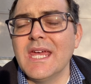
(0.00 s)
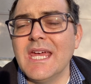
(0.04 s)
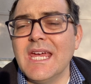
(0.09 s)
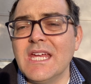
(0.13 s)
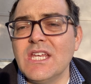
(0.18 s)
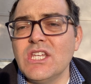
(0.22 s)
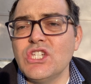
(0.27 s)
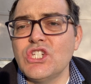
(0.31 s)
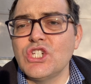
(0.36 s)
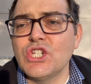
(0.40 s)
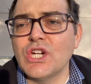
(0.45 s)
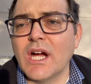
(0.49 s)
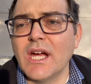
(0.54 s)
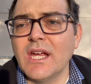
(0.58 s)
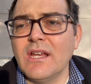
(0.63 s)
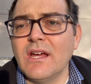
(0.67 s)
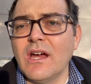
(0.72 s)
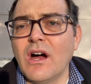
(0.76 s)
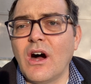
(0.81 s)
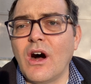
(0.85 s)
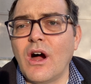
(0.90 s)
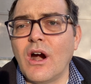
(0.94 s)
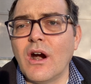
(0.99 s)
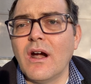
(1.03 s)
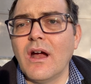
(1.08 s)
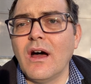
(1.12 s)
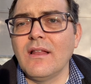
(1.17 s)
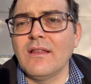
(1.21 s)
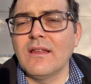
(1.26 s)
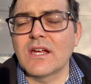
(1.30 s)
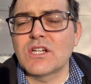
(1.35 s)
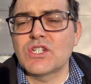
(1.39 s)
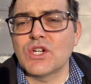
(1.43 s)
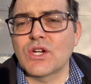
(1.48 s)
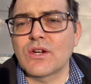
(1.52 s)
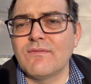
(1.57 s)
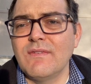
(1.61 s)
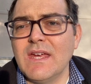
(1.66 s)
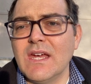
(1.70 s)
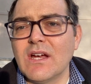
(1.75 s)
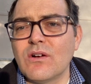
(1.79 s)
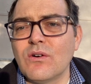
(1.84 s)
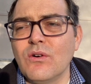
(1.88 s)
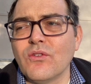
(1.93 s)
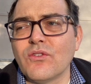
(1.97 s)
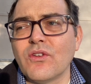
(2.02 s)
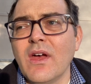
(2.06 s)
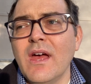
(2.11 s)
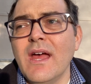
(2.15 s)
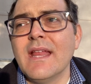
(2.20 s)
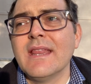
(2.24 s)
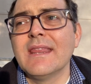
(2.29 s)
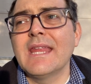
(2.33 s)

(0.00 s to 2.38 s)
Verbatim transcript: in China are electric vehicles.